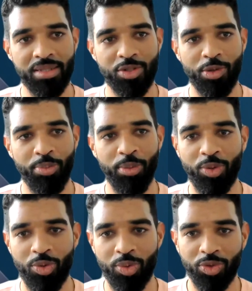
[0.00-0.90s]
So people
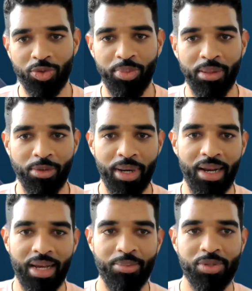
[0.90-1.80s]
who want to build mobile
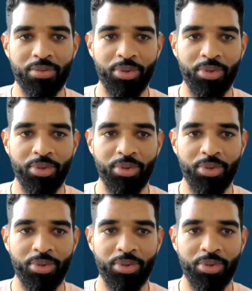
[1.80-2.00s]
apps,